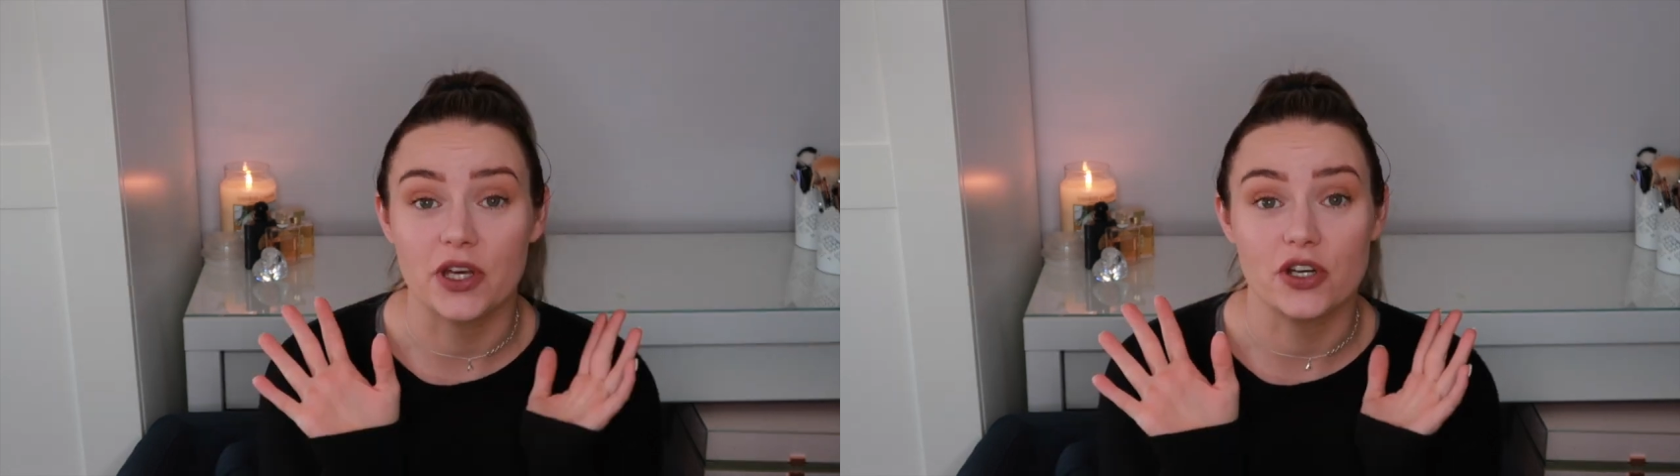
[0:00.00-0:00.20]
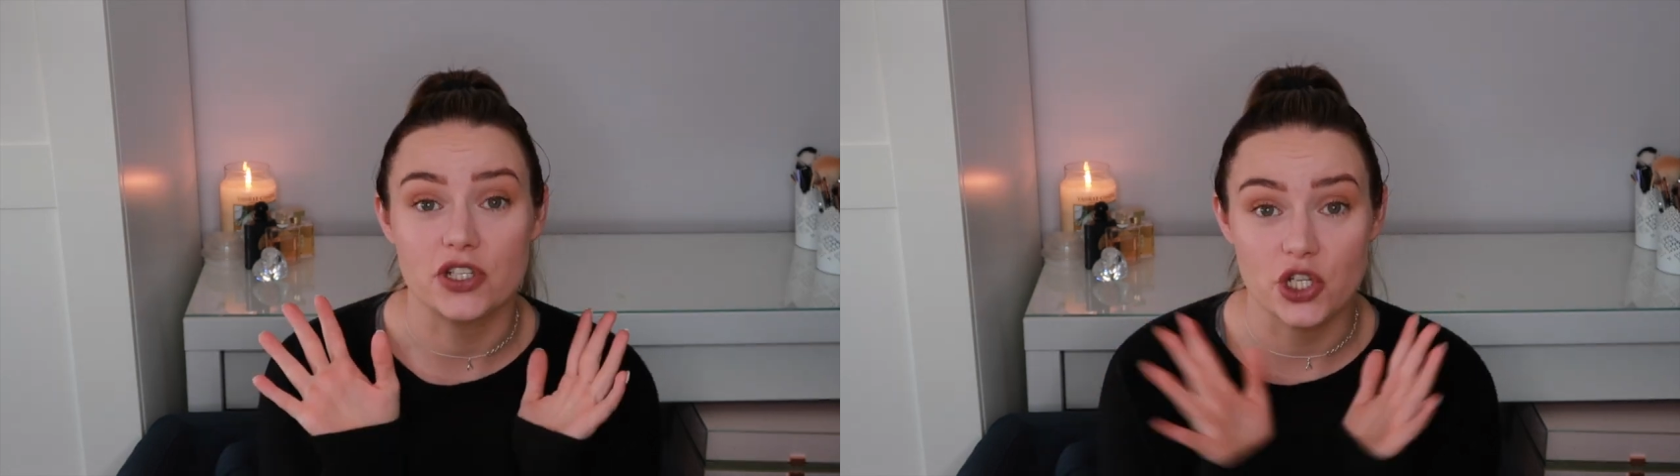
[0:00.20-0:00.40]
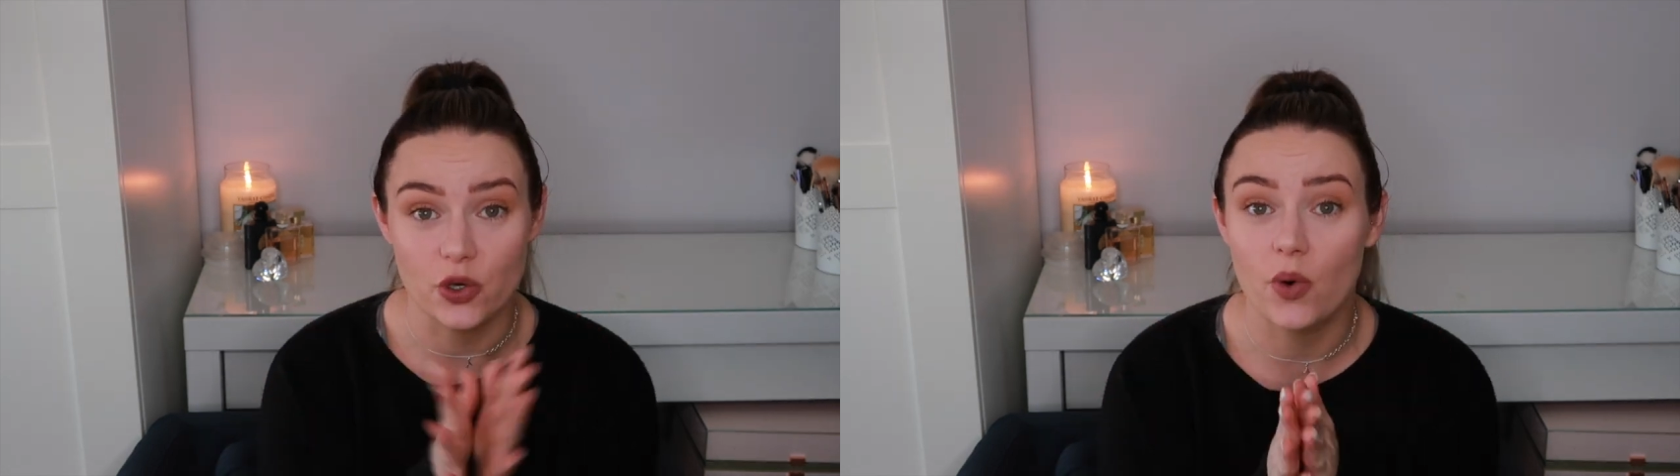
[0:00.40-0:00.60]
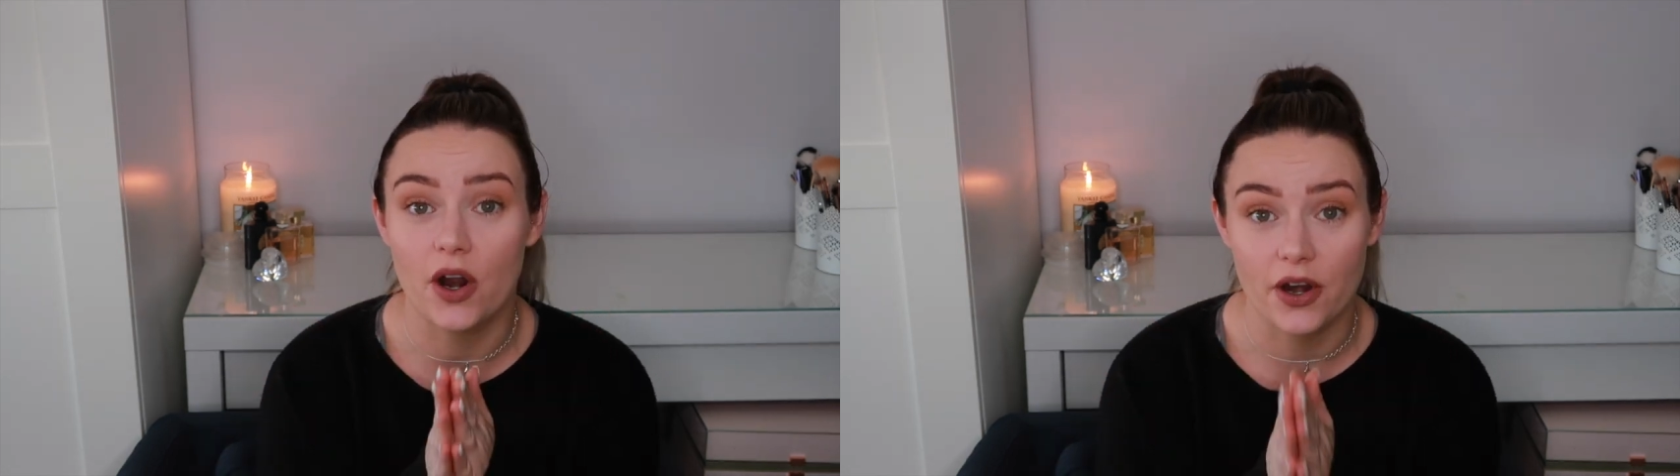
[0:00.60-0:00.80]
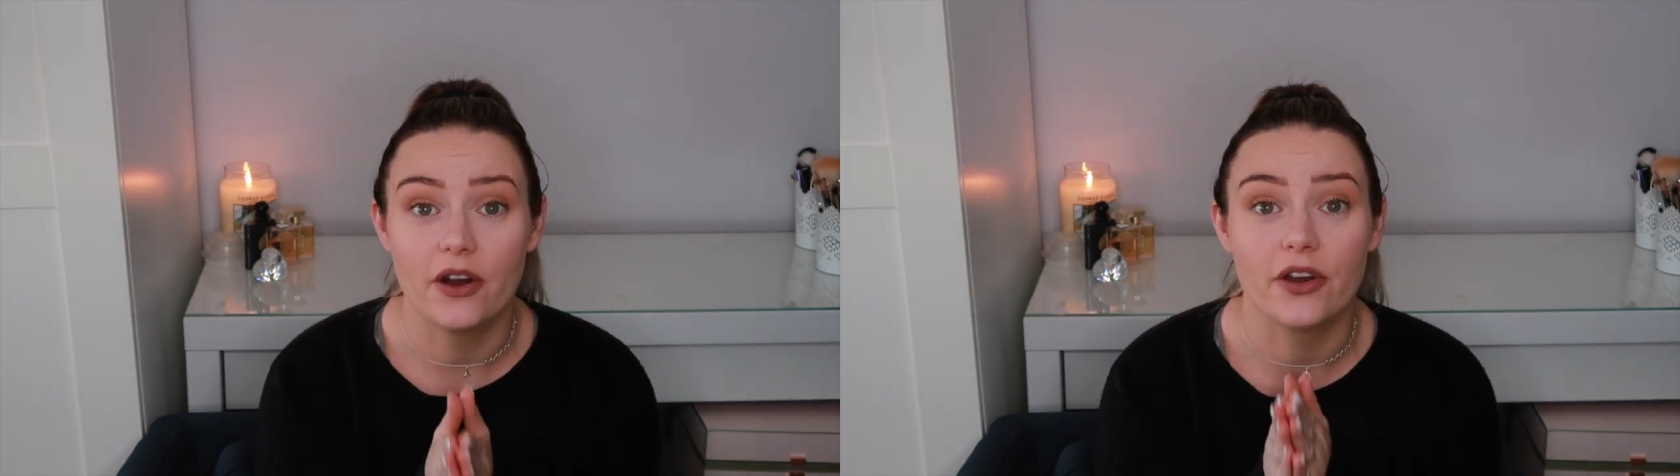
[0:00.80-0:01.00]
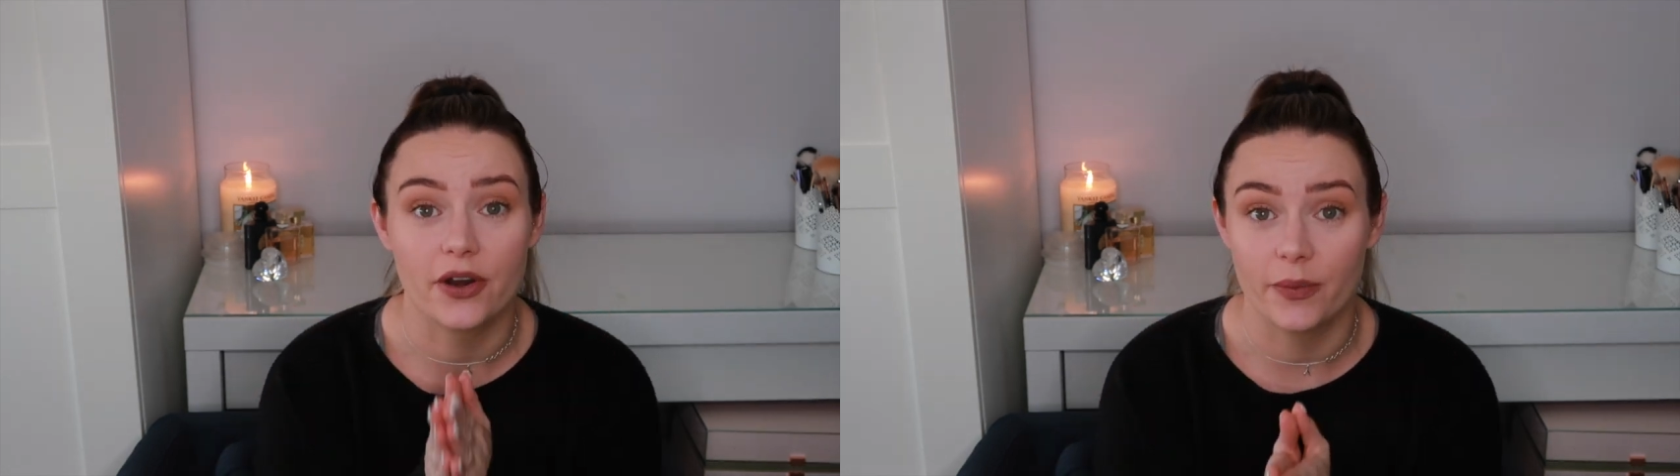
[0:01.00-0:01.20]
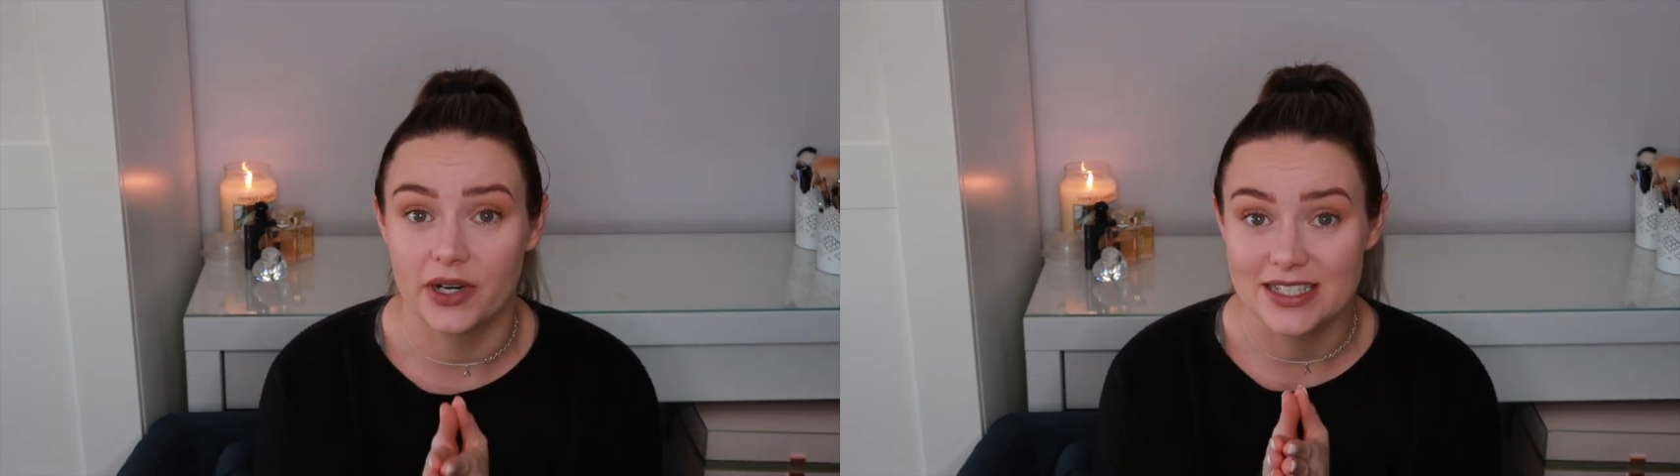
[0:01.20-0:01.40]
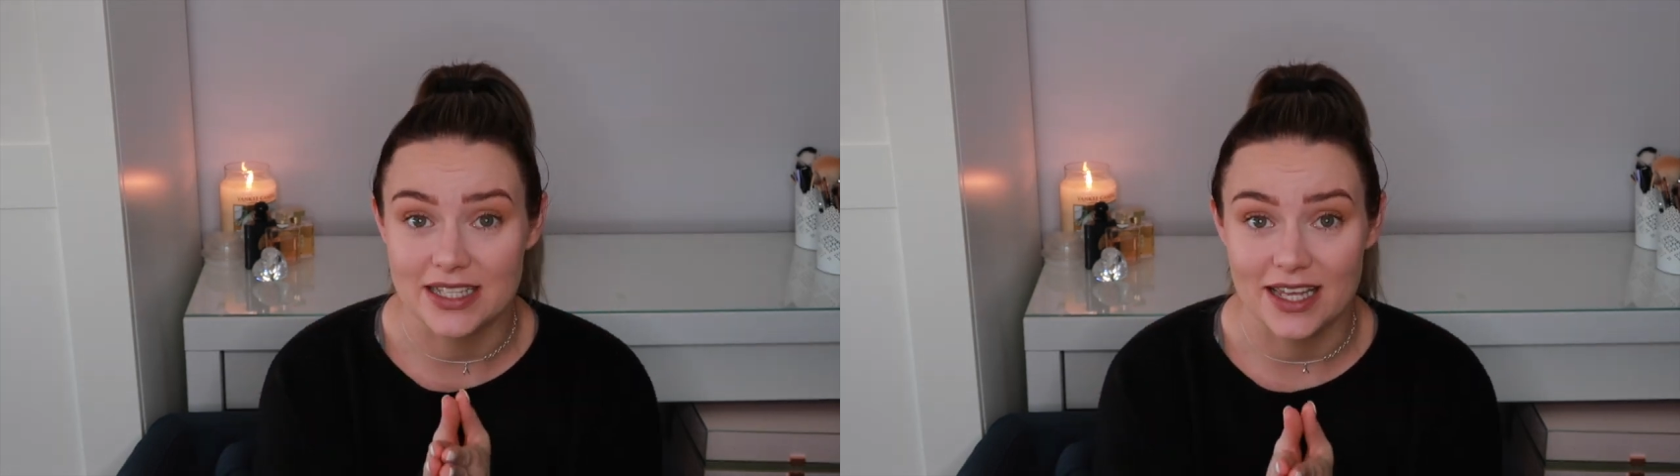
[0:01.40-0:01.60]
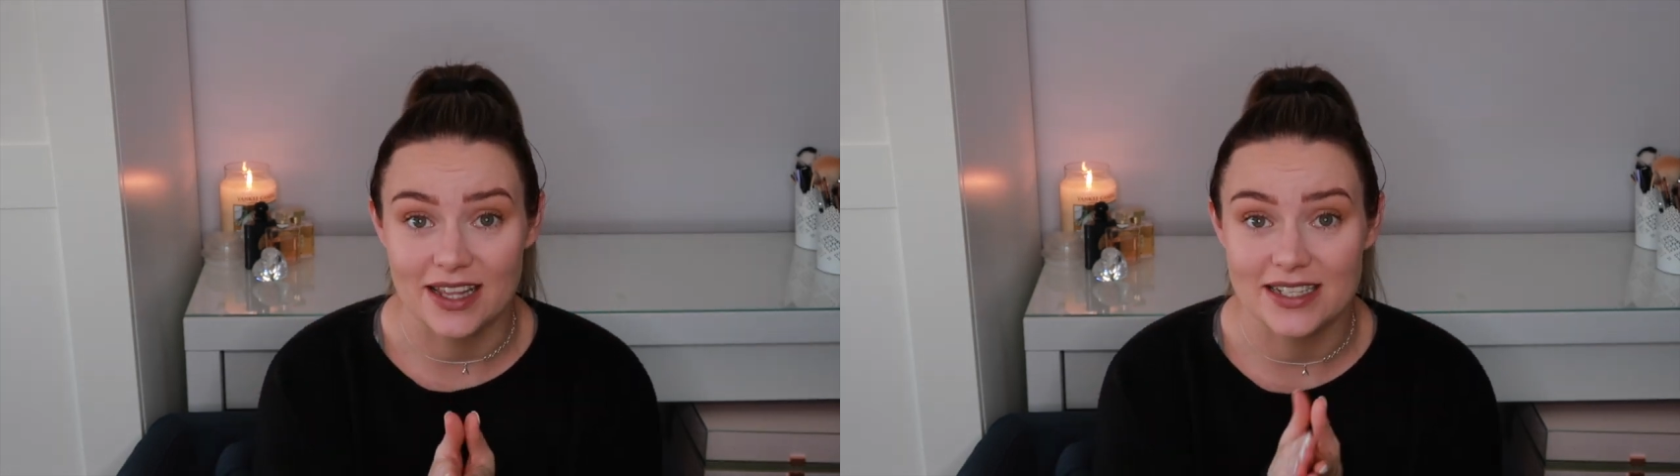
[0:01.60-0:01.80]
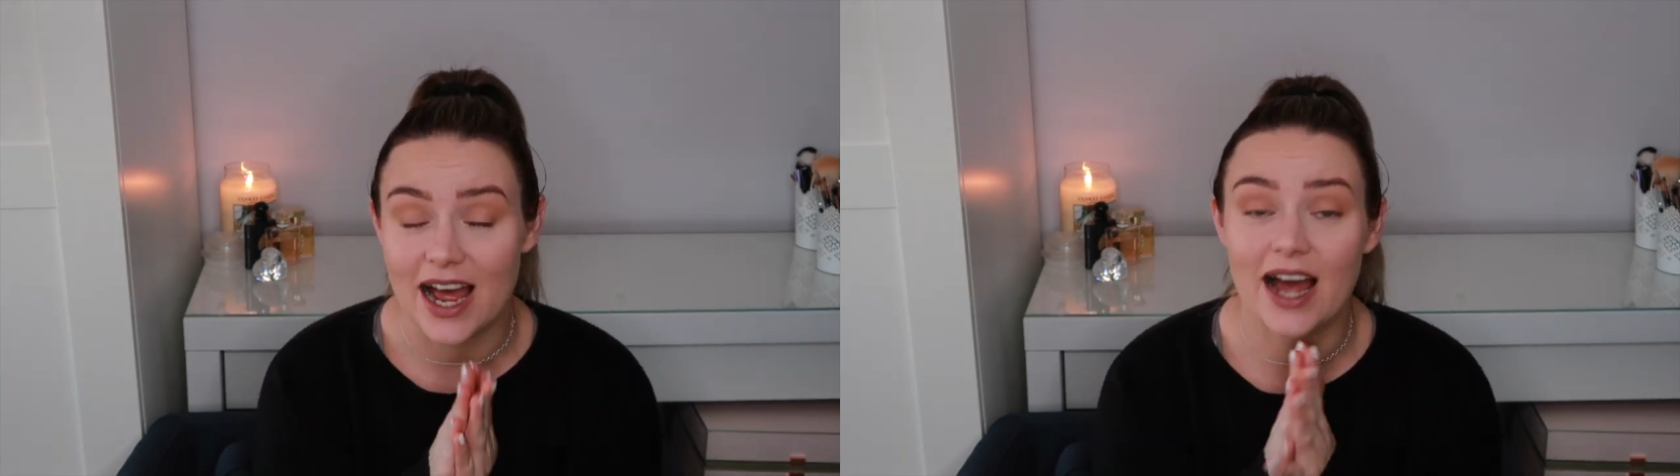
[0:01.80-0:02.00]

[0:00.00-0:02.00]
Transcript: because you are not going to want to see this.